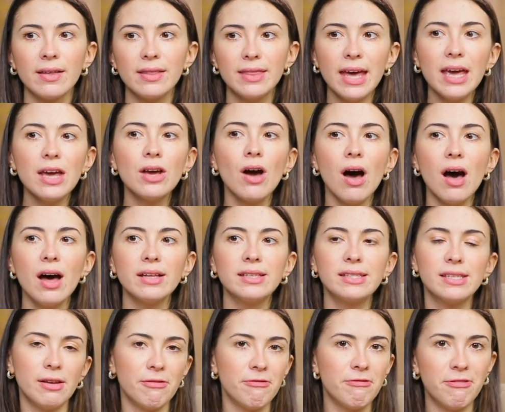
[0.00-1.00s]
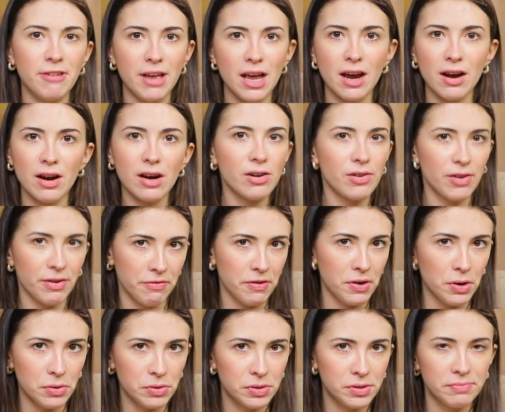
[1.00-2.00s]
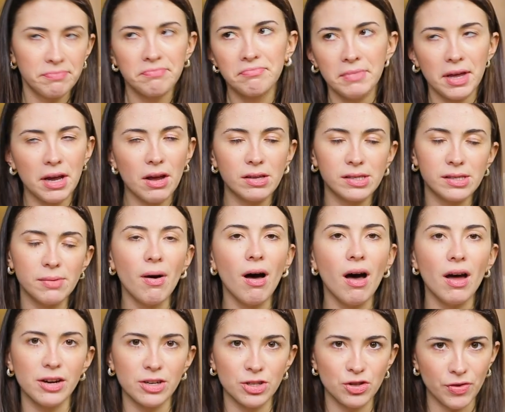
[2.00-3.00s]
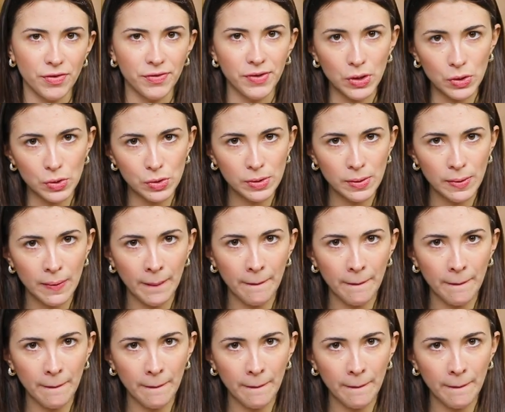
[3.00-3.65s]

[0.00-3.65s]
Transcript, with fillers: They got some fair reviews. They got some honest reviews.